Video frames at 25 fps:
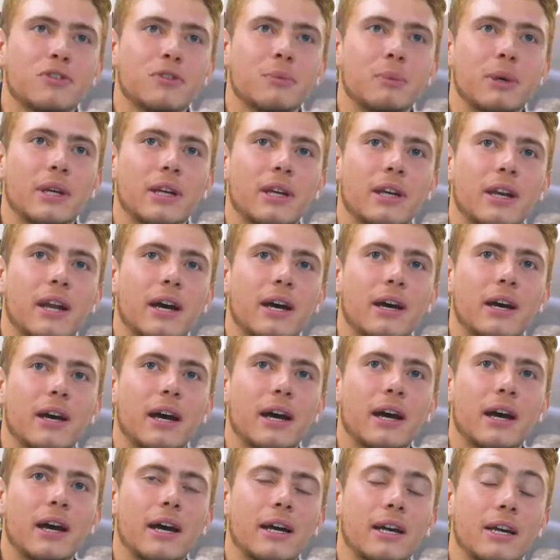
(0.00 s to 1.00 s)
for me, and
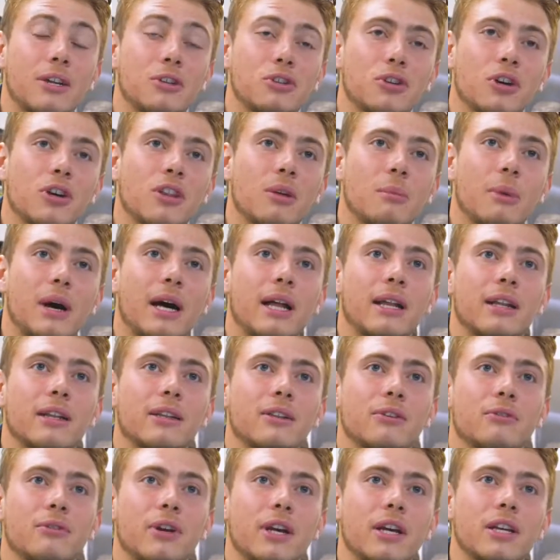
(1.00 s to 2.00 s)
I enjoy the battle in
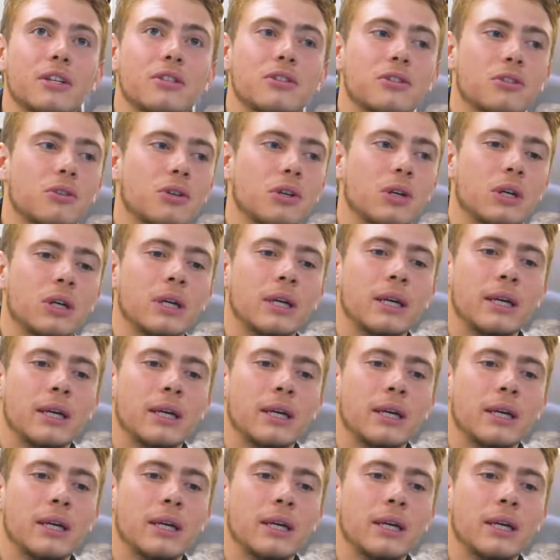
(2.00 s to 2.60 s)
the race. So